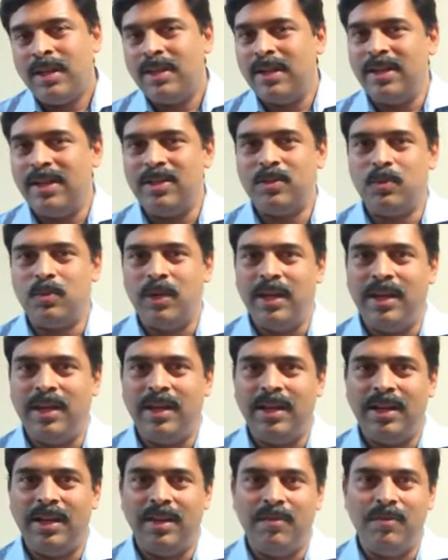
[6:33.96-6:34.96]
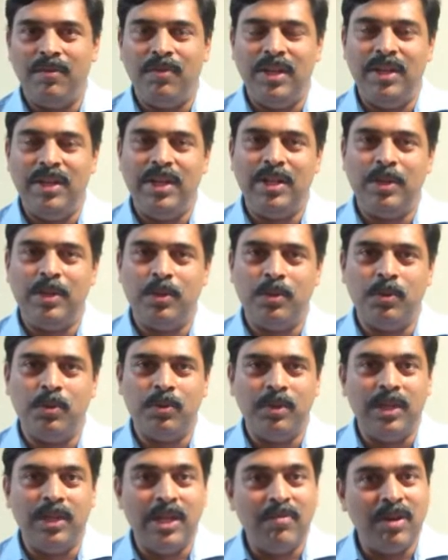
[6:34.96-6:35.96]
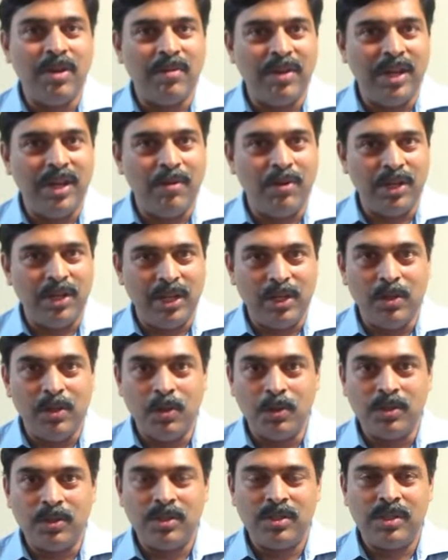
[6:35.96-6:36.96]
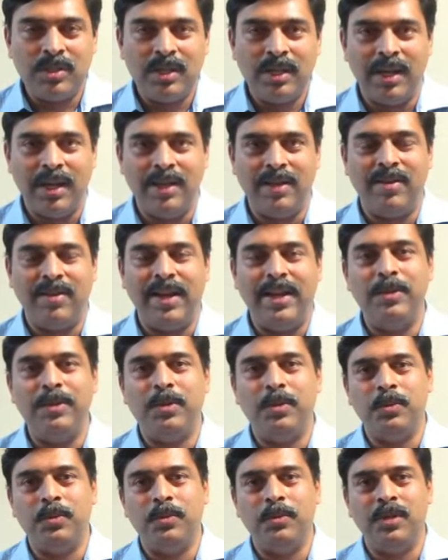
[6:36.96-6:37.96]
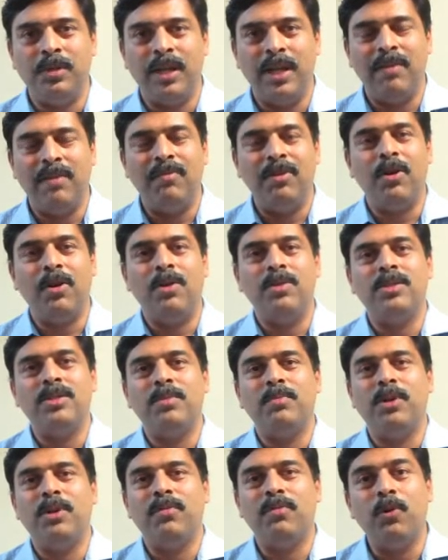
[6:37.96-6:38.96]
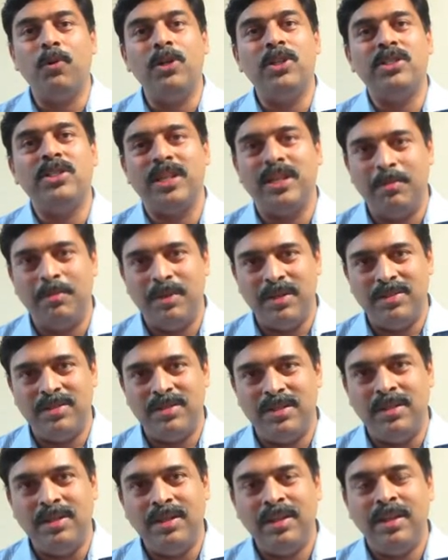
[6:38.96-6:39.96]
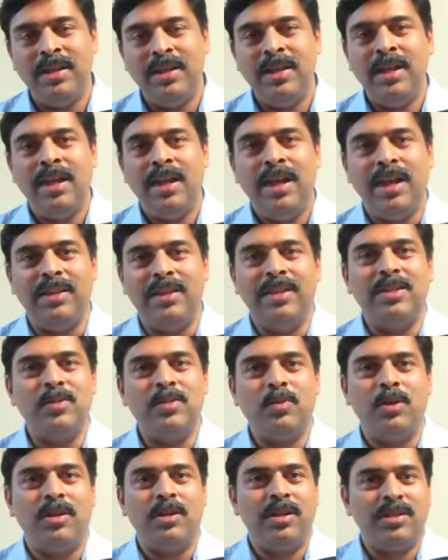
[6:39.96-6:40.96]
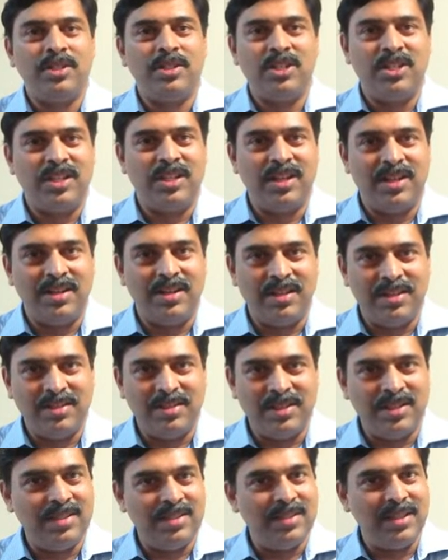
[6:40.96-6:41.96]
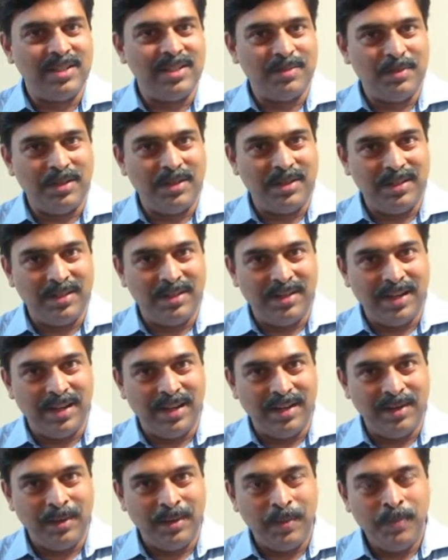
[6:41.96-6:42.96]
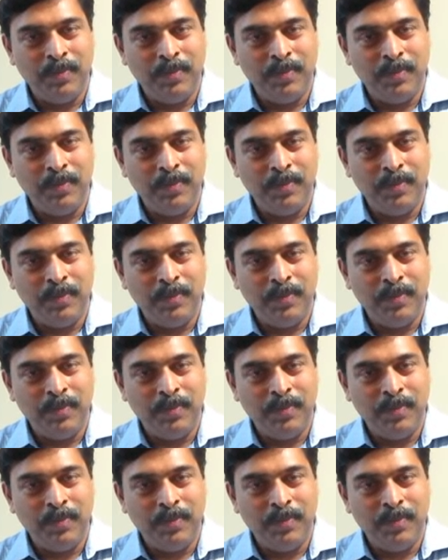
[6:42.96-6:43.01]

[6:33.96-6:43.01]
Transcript: That is why we need to leave away our egos and try to have a concept of holistic medicine. And that's what Shashikant does. He is an expert in that.